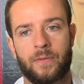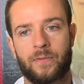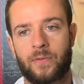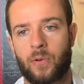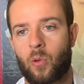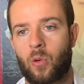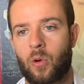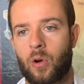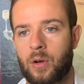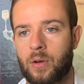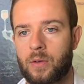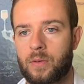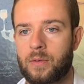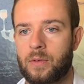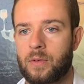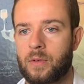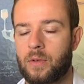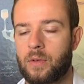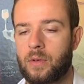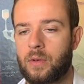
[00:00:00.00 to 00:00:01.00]
for
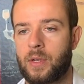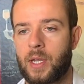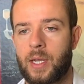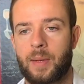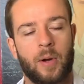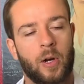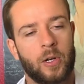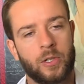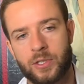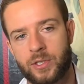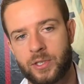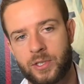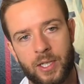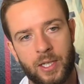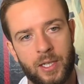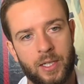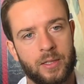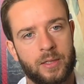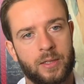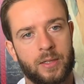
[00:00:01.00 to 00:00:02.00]

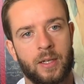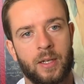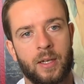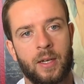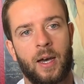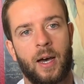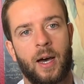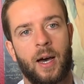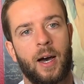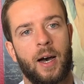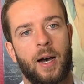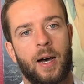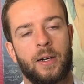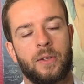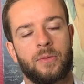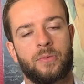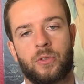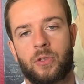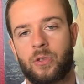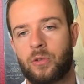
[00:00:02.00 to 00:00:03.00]
emergencies,
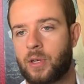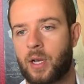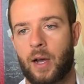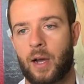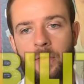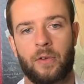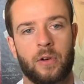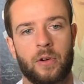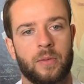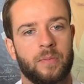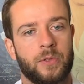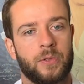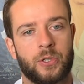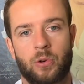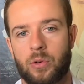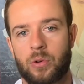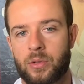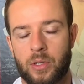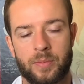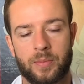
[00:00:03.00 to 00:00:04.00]
to cover
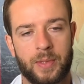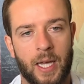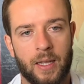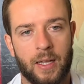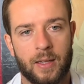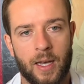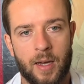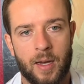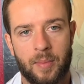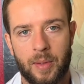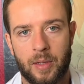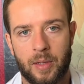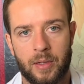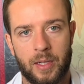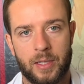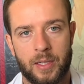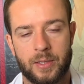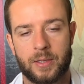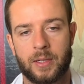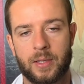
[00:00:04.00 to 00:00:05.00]
short-term debt
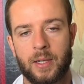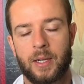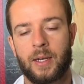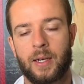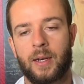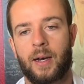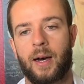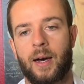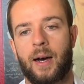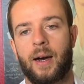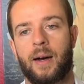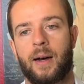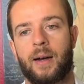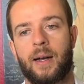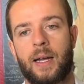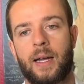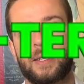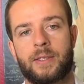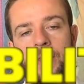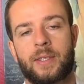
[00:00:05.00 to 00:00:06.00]
liabilities,
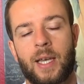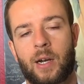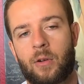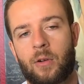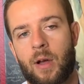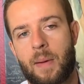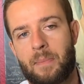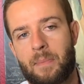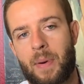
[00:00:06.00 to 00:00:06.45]
etc.